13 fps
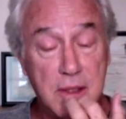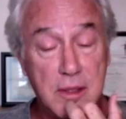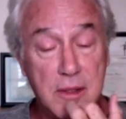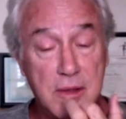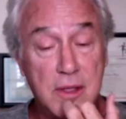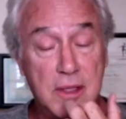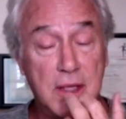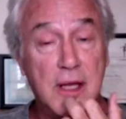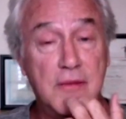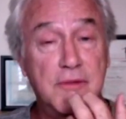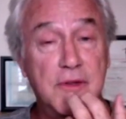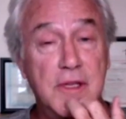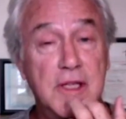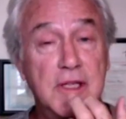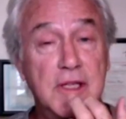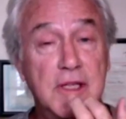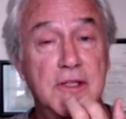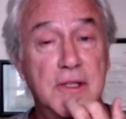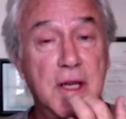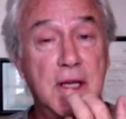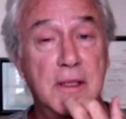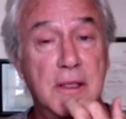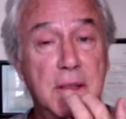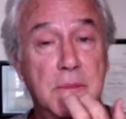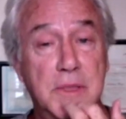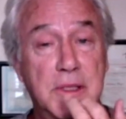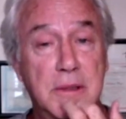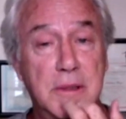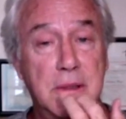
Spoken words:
that life is unlimited.